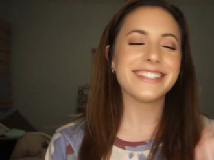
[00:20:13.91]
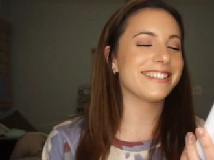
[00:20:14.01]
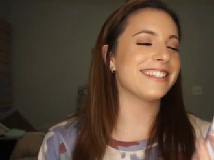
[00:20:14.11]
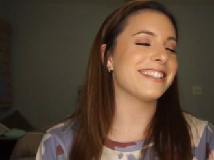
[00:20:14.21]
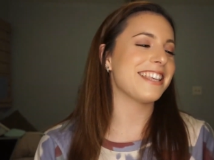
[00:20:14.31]

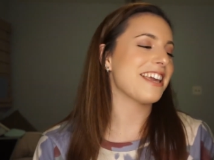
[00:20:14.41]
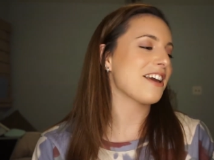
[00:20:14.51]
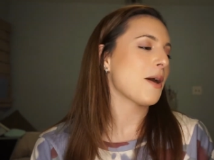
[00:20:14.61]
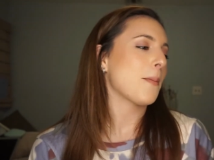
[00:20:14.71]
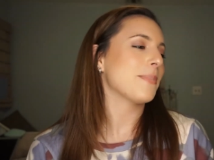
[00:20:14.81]
this is
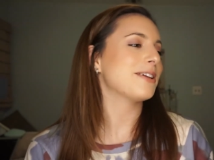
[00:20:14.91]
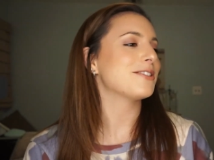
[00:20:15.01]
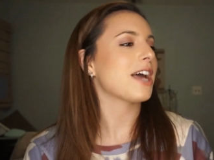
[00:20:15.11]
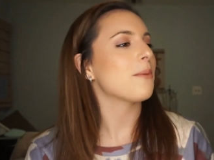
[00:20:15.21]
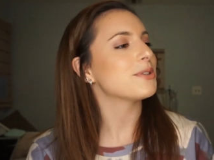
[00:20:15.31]
the Peter
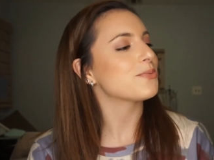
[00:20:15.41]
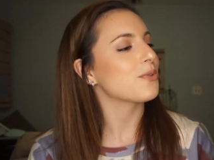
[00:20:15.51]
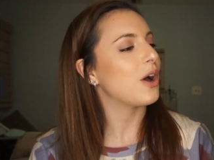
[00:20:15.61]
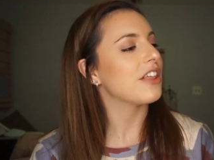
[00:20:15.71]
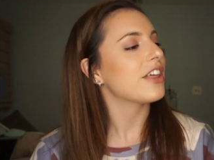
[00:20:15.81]
Thomas
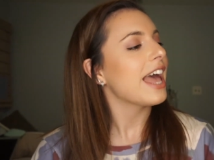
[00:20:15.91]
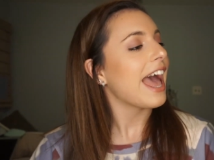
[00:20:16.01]
Roth